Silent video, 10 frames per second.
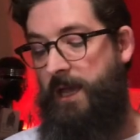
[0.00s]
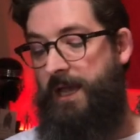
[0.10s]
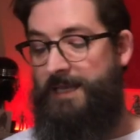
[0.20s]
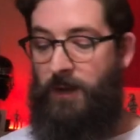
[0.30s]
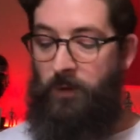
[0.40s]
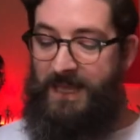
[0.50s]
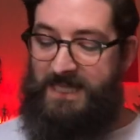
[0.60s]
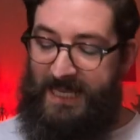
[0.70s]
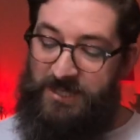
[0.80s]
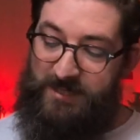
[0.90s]
Now, what is
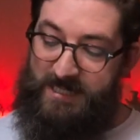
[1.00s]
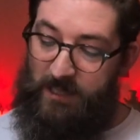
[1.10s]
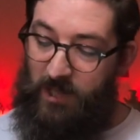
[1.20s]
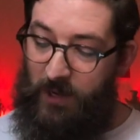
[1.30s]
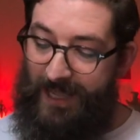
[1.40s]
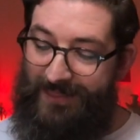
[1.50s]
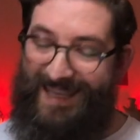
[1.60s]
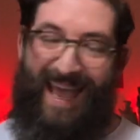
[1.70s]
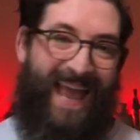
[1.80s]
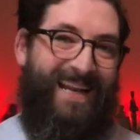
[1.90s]
interesting, though,
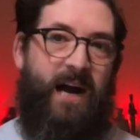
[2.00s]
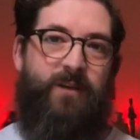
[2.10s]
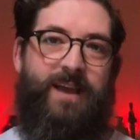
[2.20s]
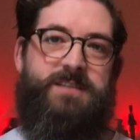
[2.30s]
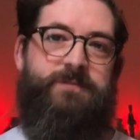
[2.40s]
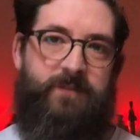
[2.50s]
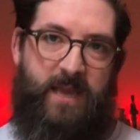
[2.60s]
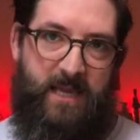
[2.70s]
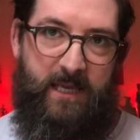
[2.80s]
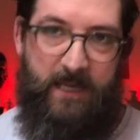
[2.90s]
the
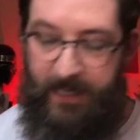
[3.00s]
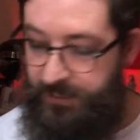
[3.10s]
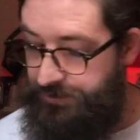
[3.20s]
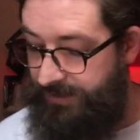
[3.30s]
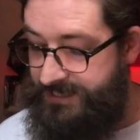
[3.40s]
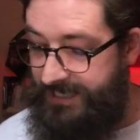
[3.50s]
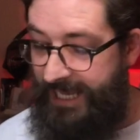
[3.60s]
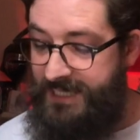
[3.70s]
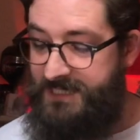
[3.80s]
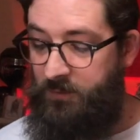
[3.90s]
NRSV
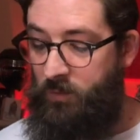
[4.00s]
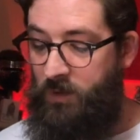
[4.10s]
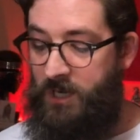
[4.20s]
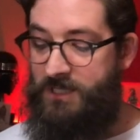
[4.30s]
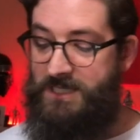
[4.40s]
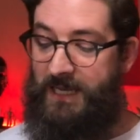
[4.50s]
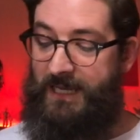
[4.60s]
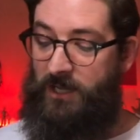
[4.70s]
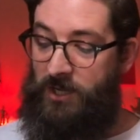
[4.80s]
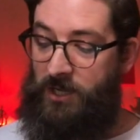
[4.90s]
translates a word
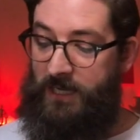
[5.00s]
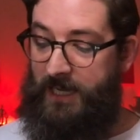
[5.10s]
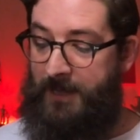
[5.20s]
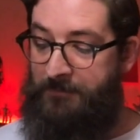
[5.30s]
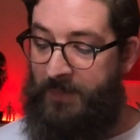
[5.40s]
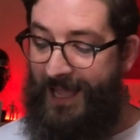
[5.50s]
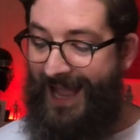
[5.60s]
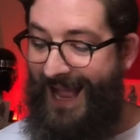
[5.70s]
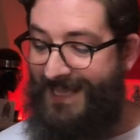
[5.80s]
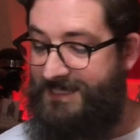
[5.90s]
slightly earlier
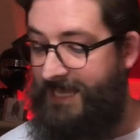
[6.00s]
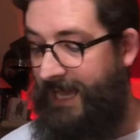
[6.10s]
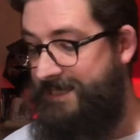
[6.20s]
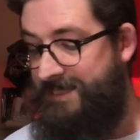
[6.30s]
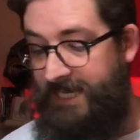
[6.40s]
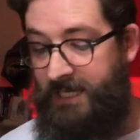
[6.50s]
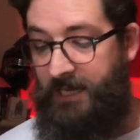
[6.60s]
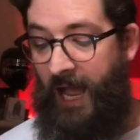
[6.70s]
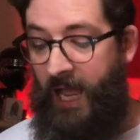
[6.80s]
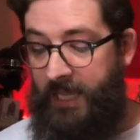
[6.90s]
as
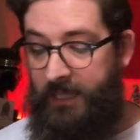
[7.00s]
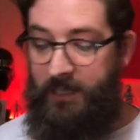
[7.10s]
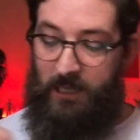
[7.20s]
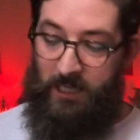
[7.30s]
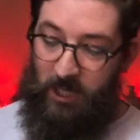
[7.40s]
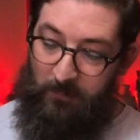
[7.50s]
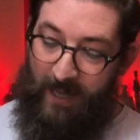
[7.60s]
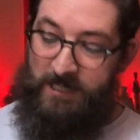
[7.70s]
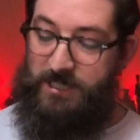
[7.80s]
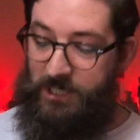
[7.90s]
deacon. I
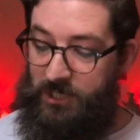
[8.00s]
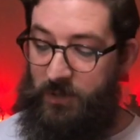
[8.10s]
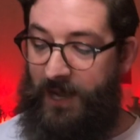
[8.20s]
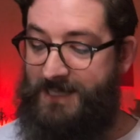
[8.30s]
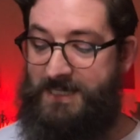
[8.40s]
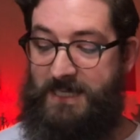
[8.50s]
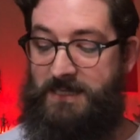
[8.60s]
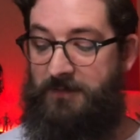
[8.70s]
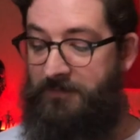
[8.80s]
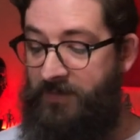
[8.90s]
command to you, our
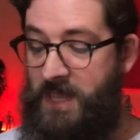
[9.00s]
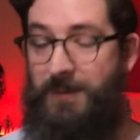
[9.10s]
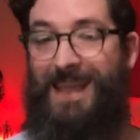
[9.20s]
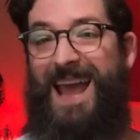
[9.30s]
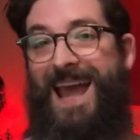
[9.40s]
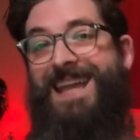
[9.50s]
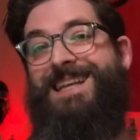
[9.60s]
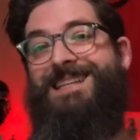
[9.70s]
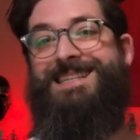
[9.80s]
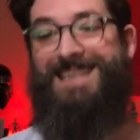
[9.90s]
sister Phoebe, a
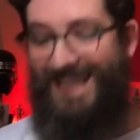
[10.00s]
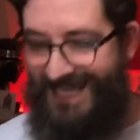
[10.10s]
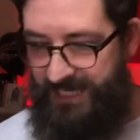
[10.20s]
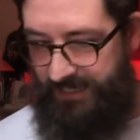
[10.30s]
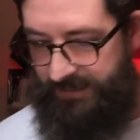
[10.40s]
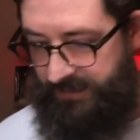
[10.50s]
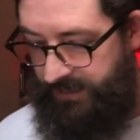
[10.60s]
deacon.